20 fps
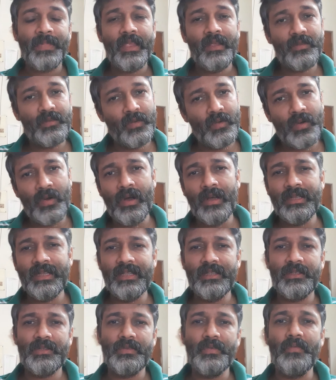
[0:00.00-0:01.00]
so on
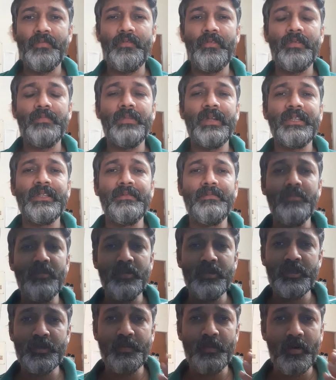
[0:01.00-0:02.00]
and so forth. But the
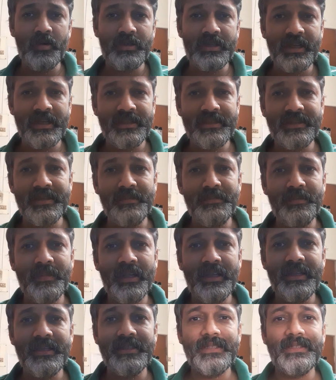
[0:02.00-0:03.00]
most potent
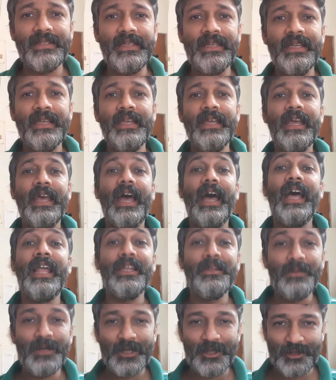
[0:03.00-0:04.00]
symbol is the
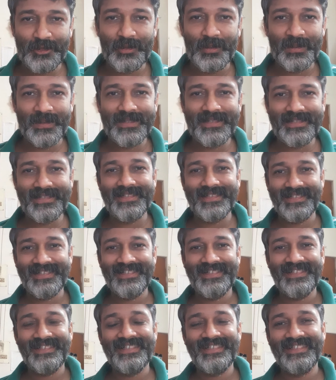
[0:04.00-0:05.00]
albatross.
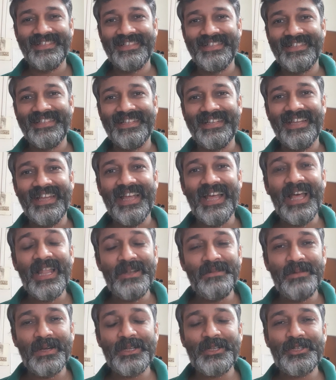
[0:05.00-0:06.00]

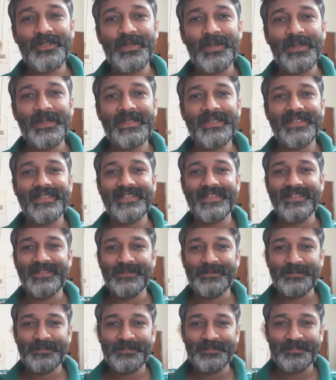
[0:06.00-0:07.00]
Albatross,
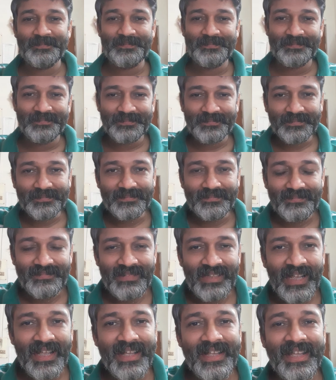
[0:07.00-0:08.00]

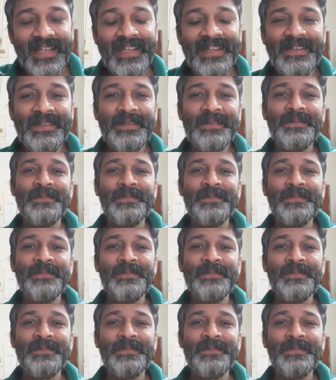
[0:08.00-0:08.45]
again,